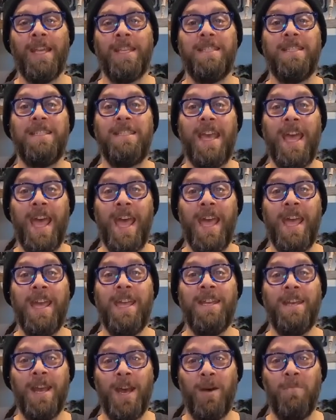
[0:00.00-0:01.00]
is
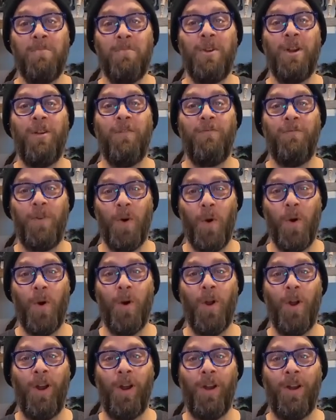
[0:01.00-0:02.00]
day number
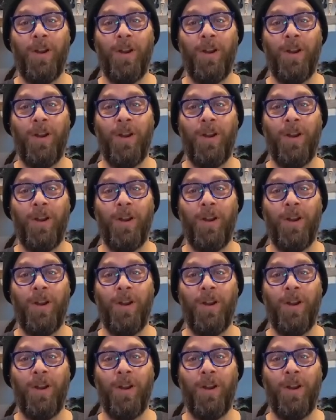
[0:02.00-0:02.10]
four.